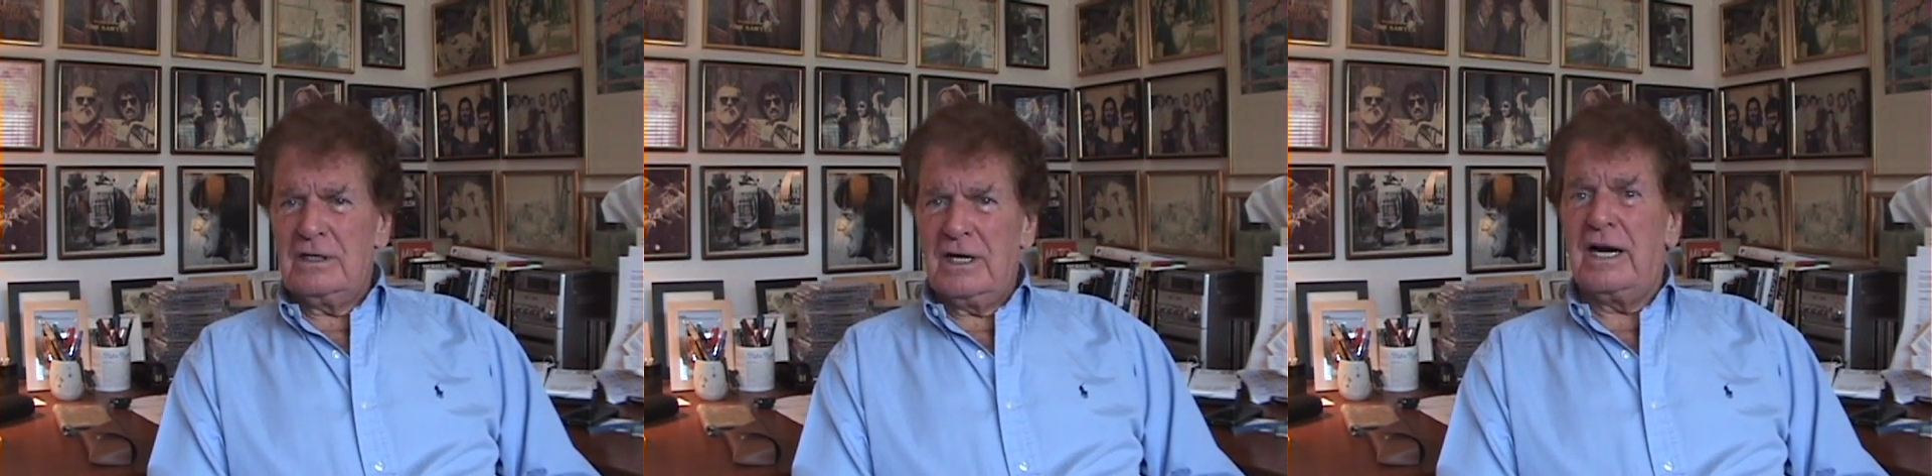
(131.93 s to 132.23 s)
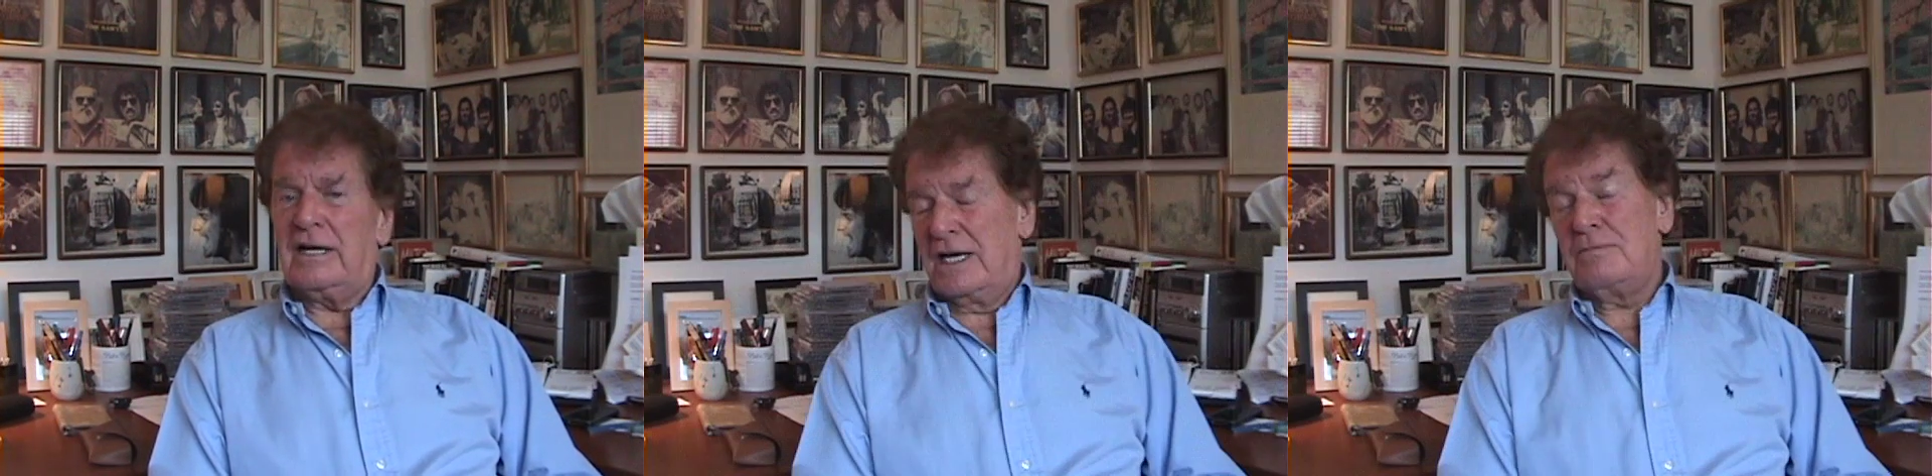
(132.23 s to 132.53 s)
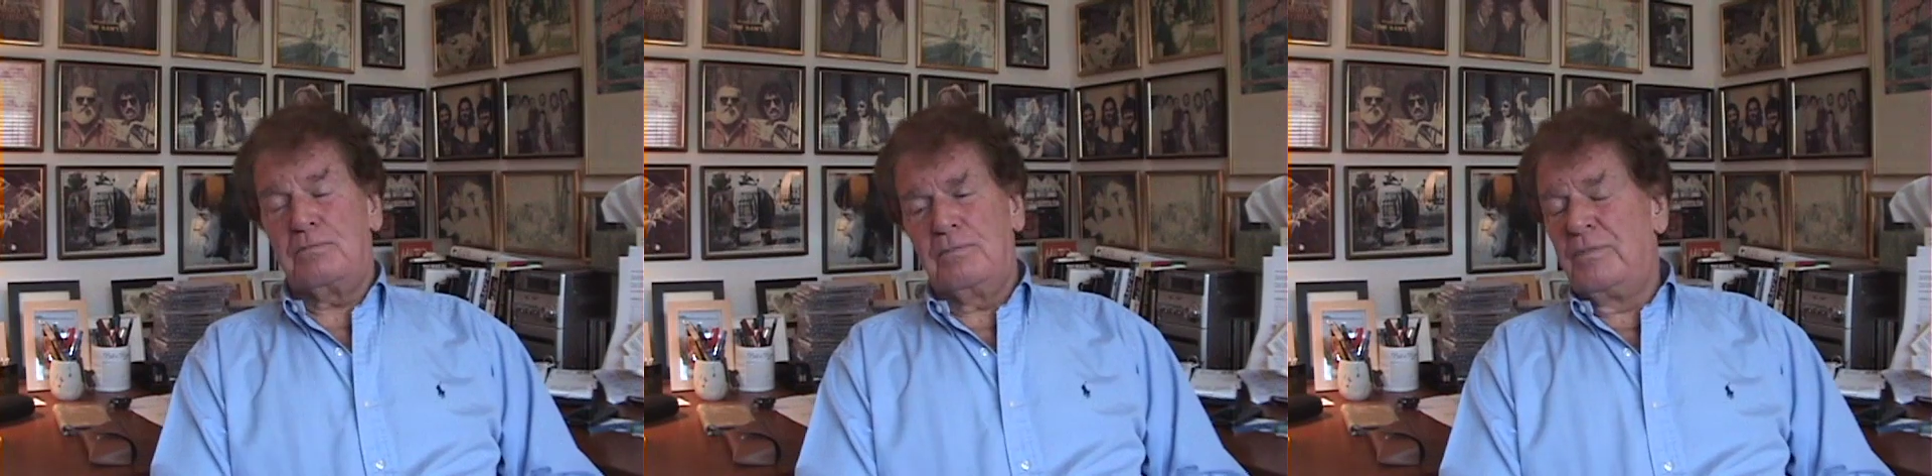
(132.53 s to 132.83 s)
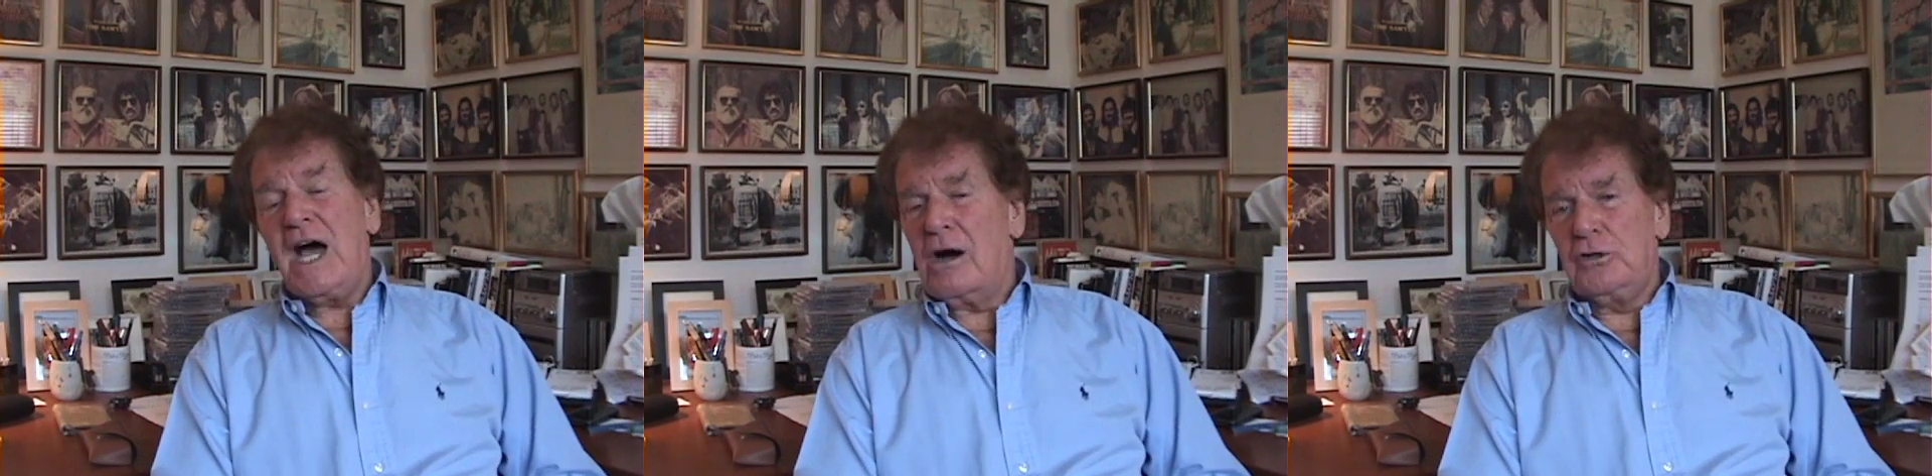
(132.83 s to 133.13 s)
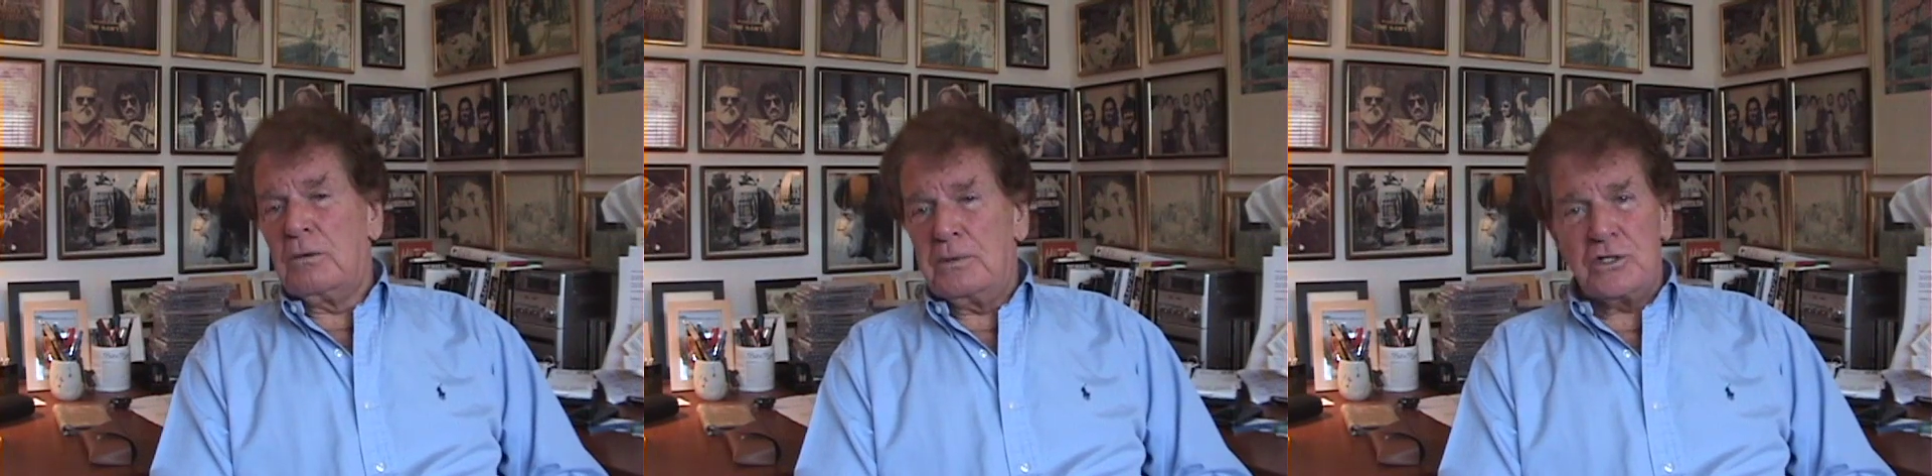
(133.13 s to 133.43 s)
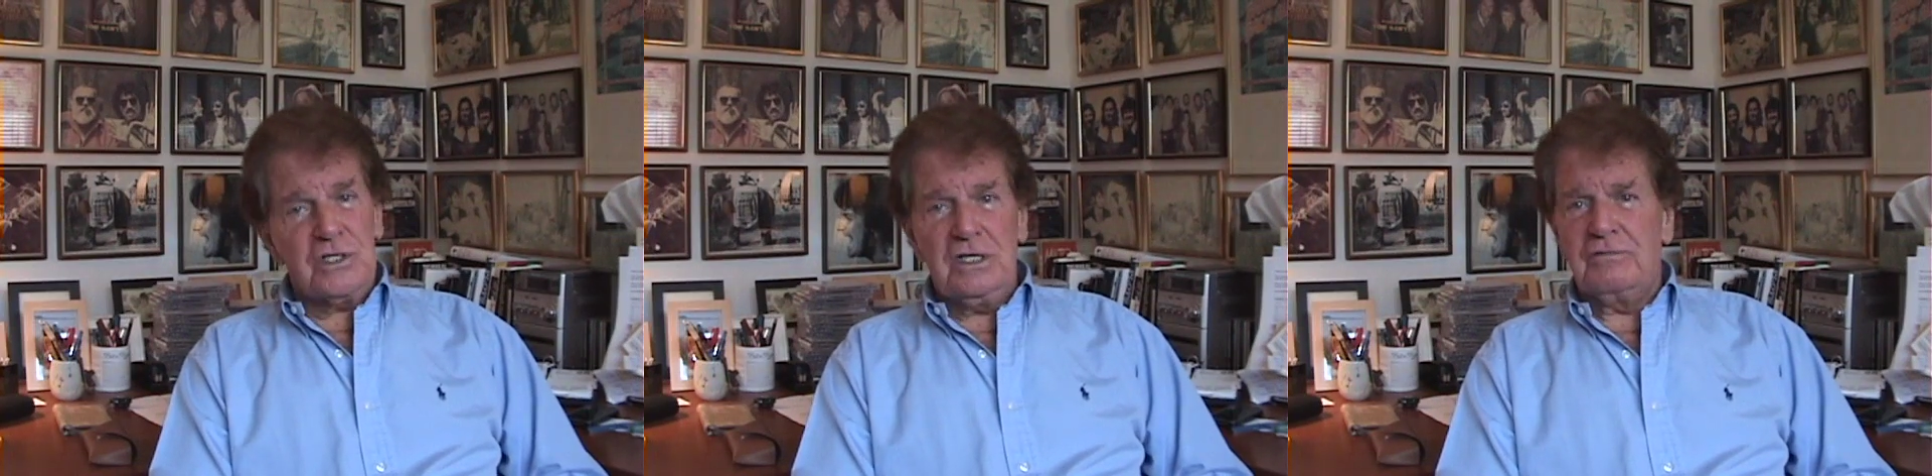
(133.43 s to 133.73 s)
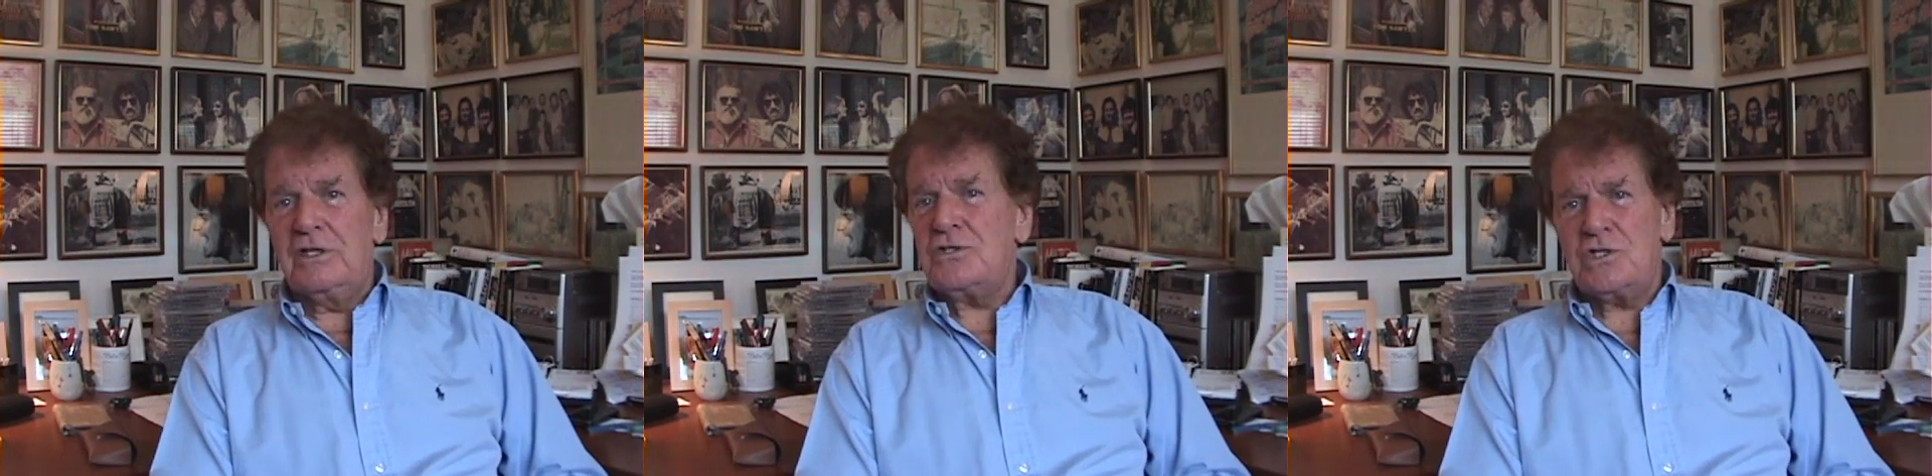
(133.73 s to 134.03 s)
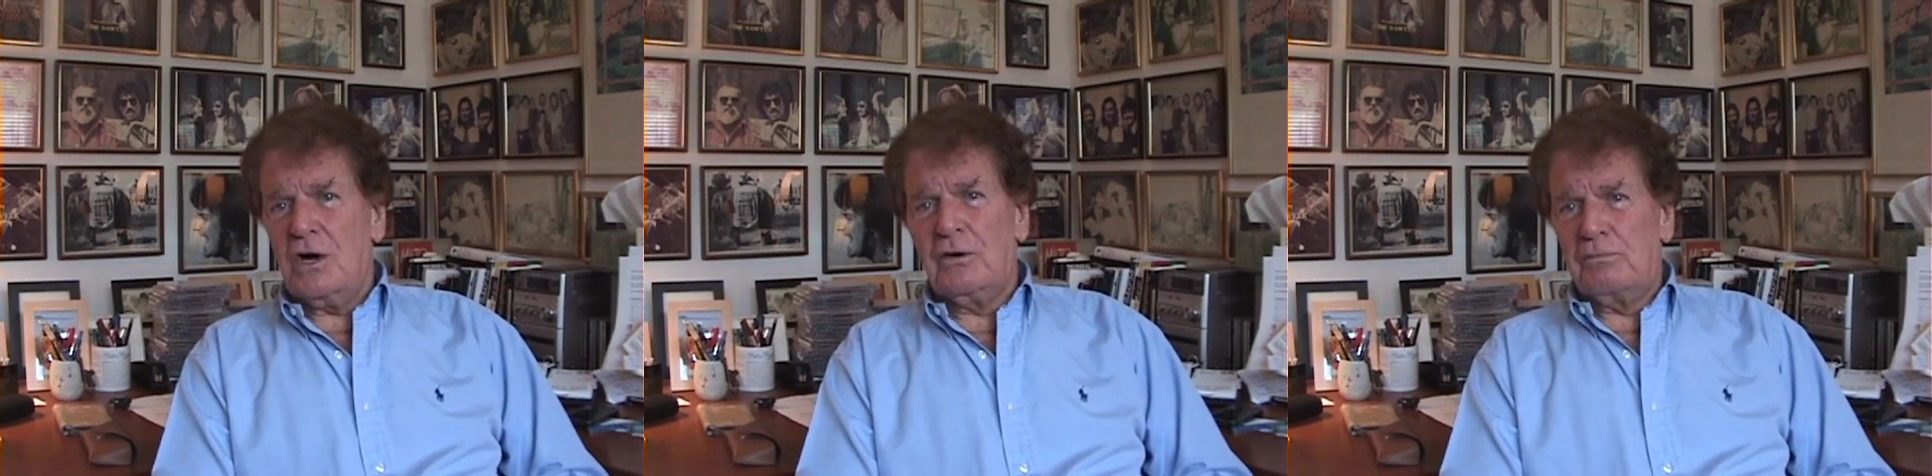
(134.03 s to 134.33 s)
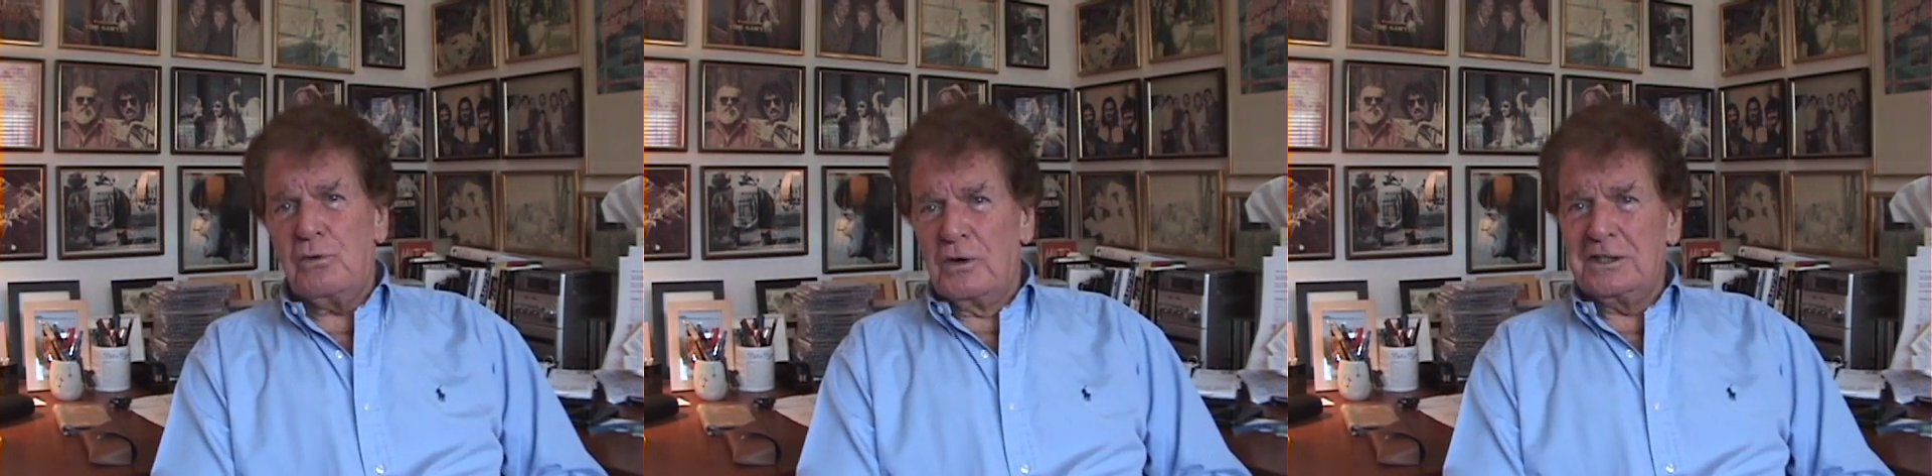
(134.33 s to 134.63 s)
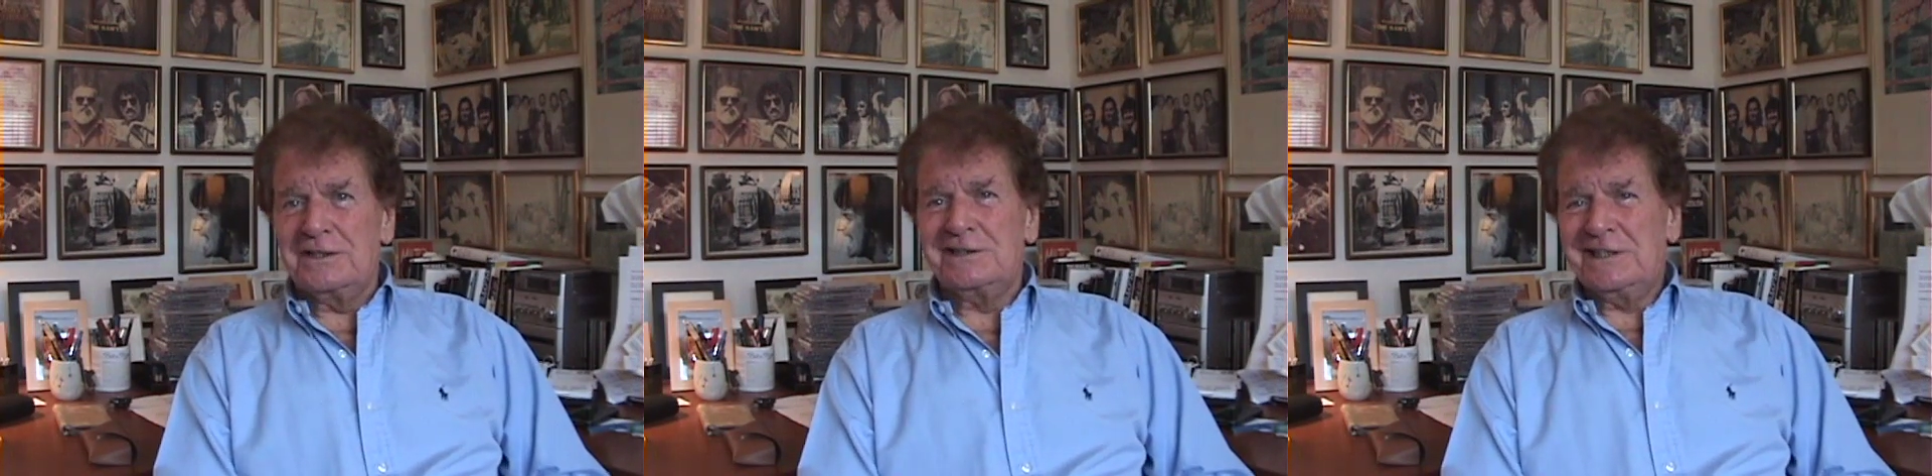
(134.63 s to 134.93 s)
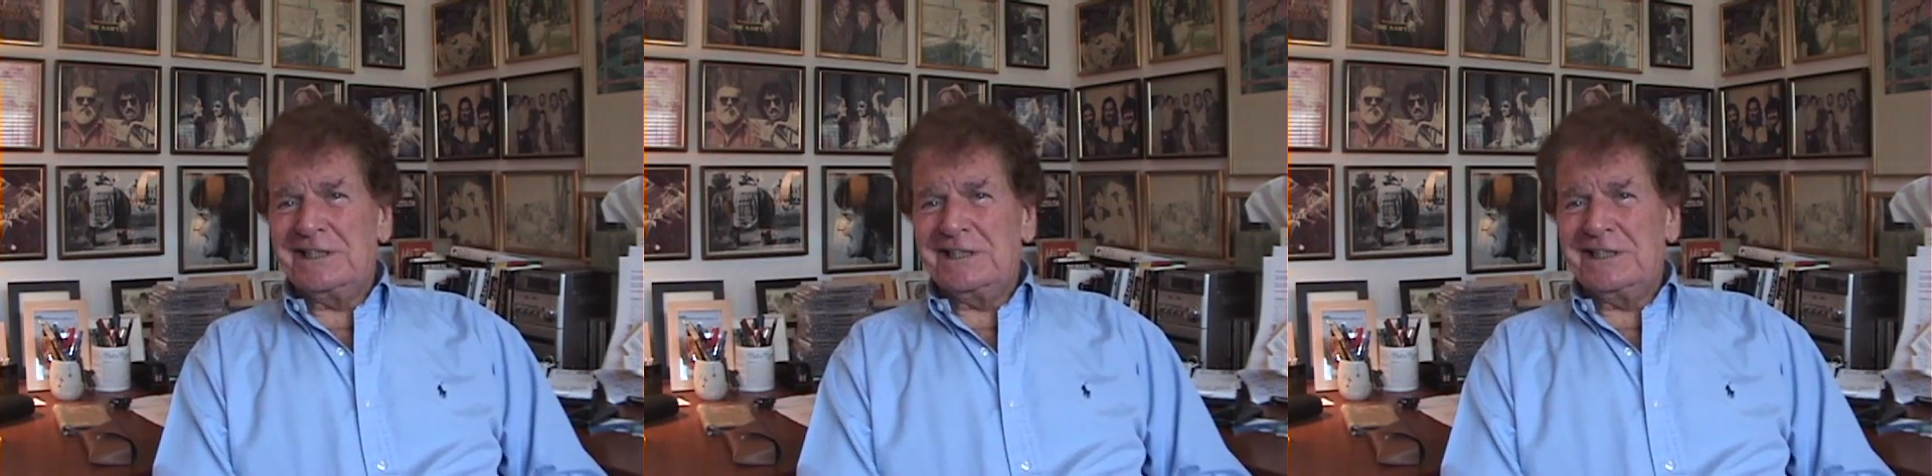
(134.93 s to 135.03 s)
and how you're perceived is so important.